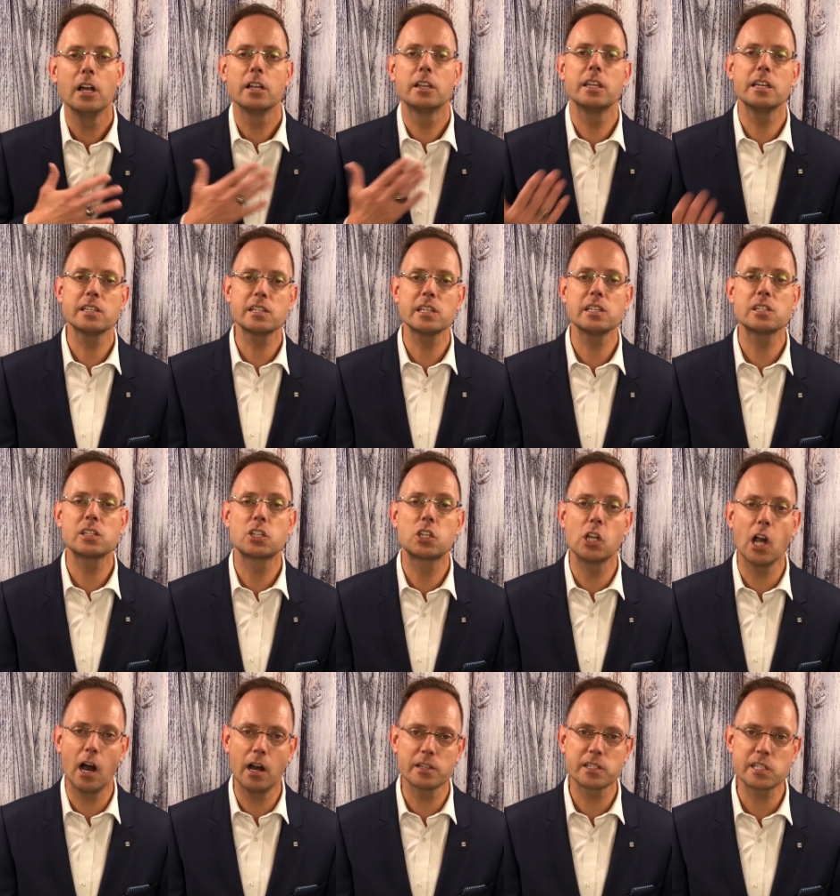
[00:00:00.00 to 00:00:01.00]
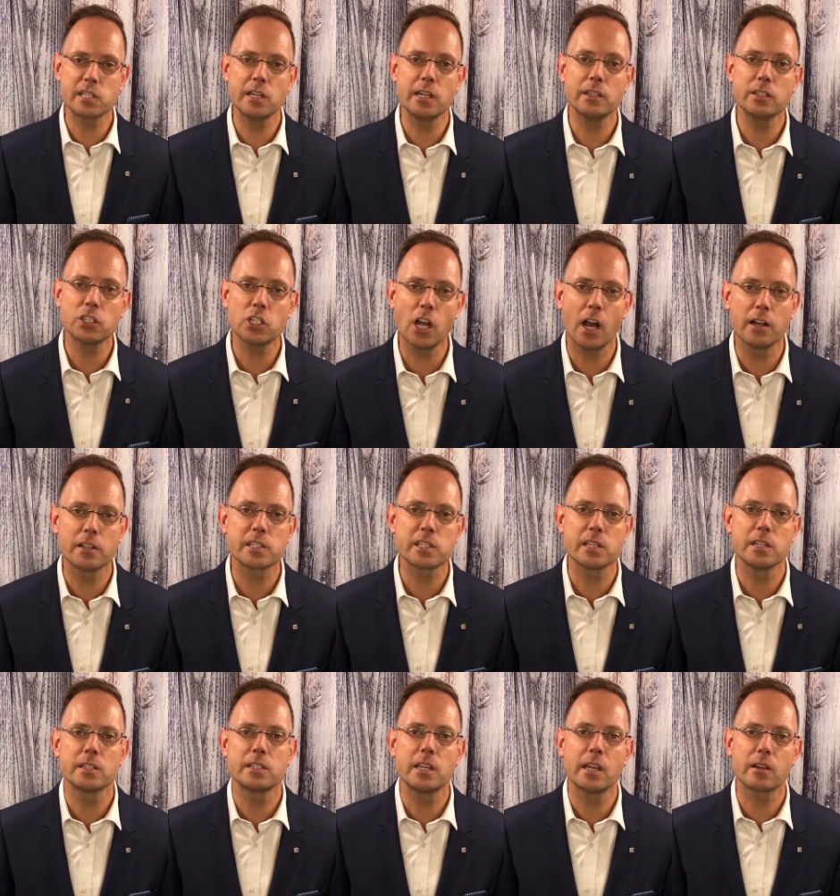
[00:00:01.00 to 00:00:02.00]
This is Johnson &
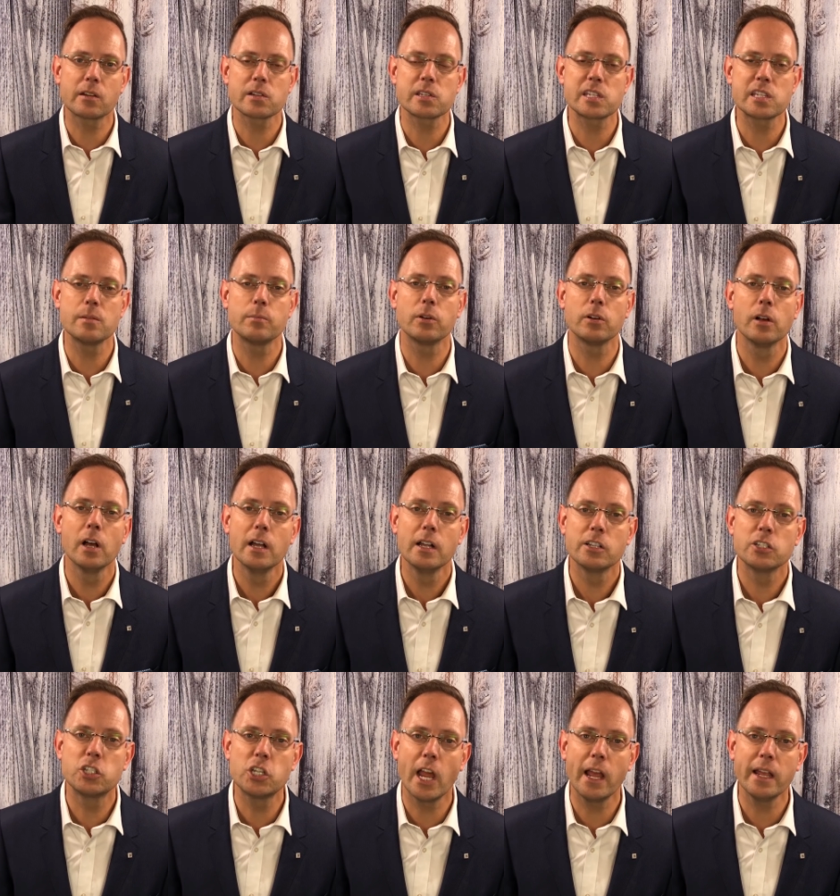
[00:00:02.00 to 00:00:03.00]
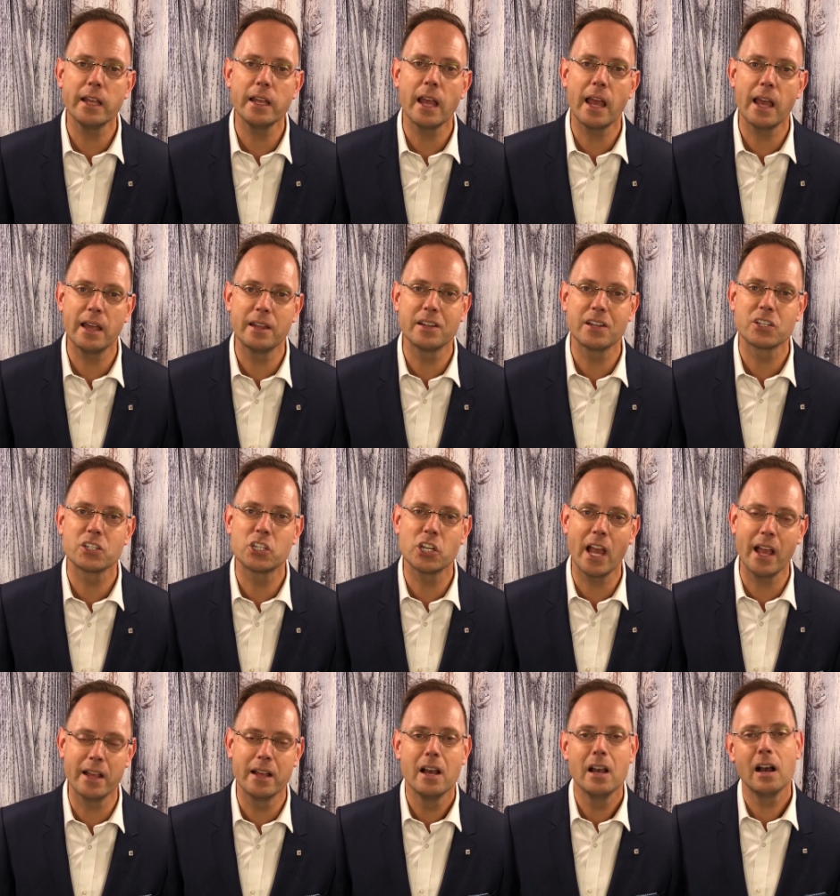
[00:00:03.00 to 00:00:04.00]
Johnson, ticker symbol
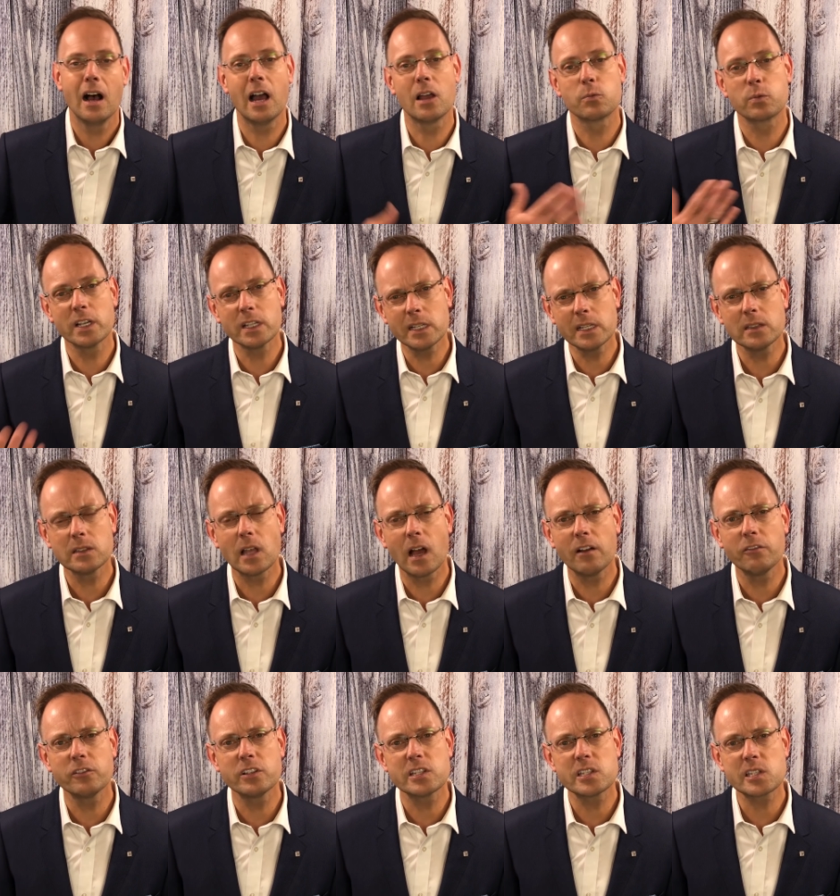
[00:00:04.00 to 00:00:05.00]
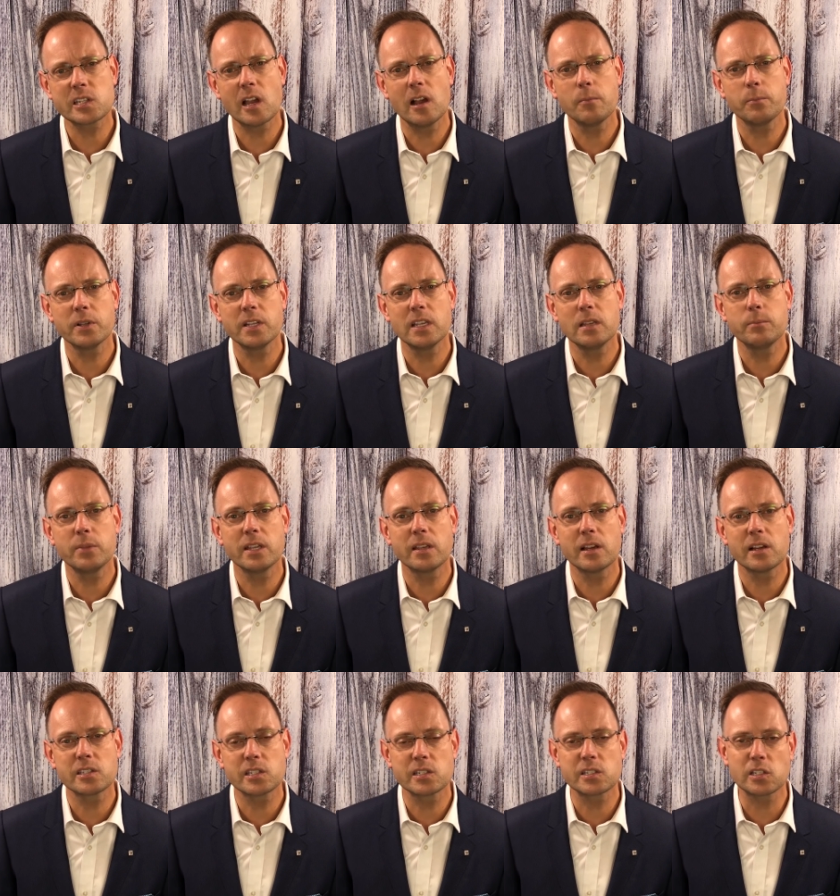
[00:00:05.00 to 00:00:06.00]
JNJ. I really love this company
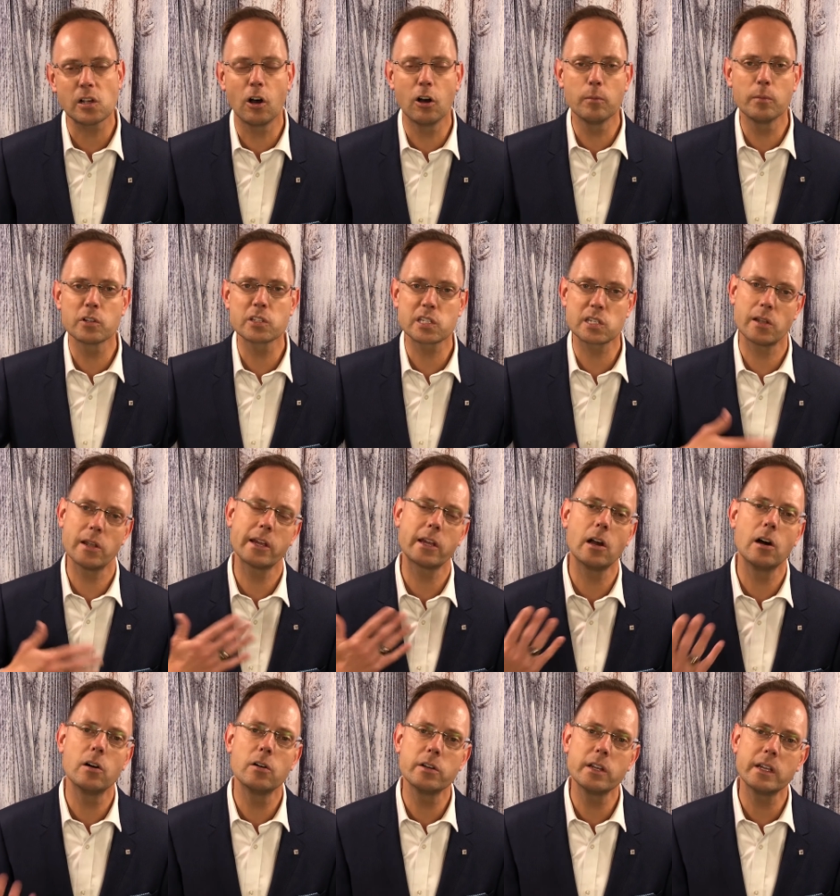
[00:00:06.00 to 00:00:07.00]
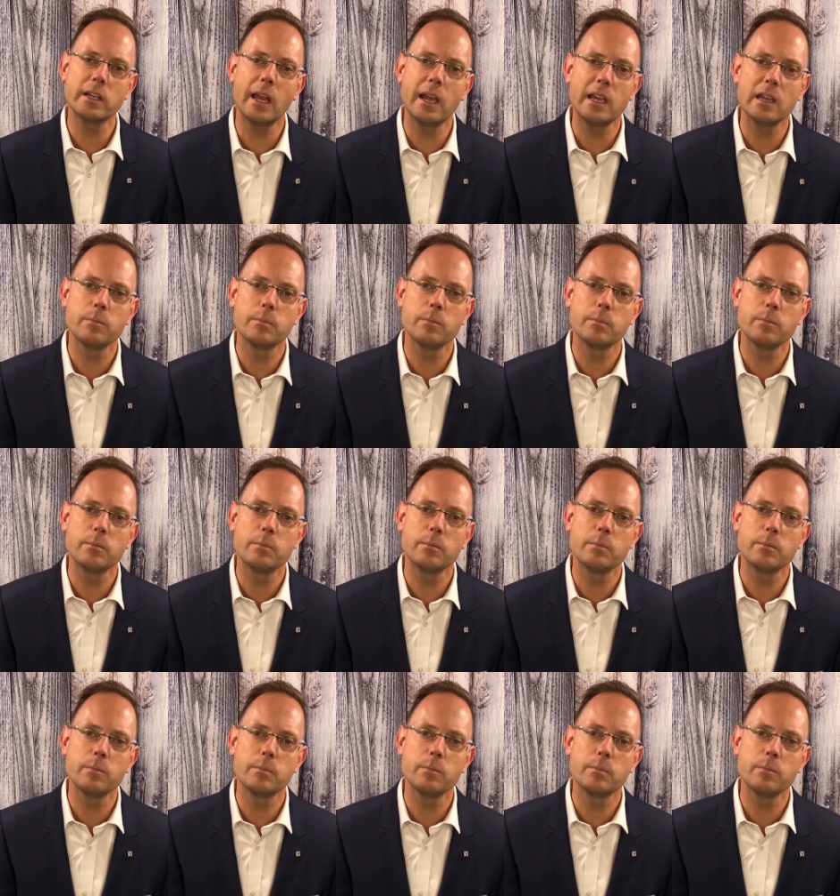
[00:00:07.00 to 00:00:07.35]
because it's almost like owning a